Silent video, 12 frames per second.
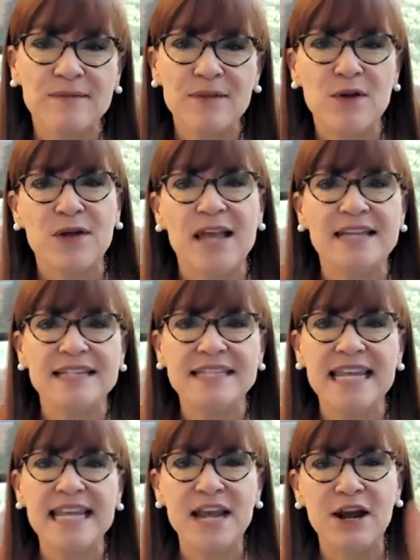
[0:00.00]
Okay,
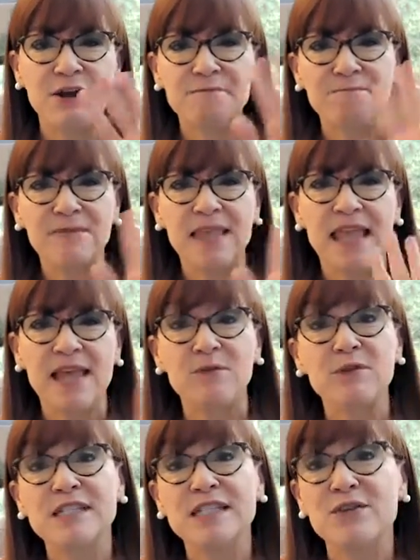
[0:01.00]
take care, and
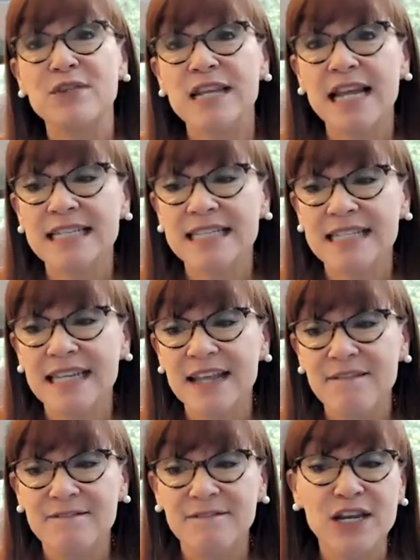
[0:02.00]
we'll see you in the next
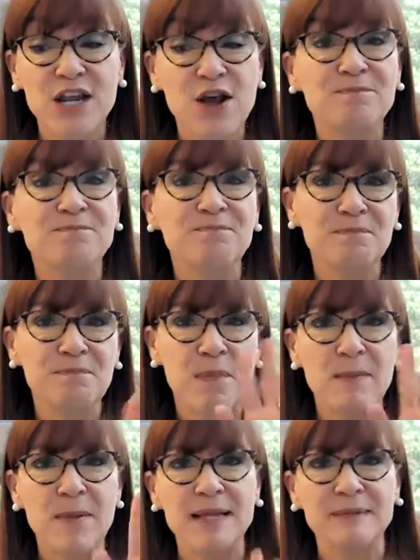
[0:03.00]
video.
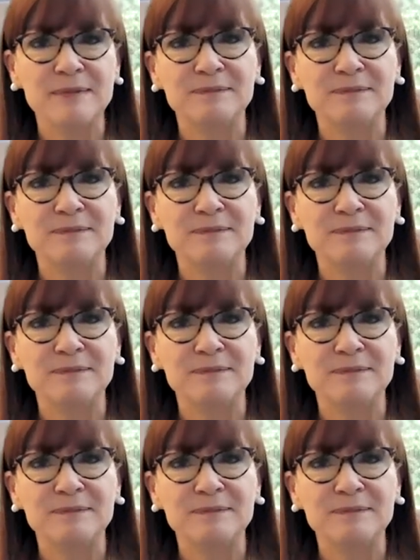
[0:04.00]
Bye-bye.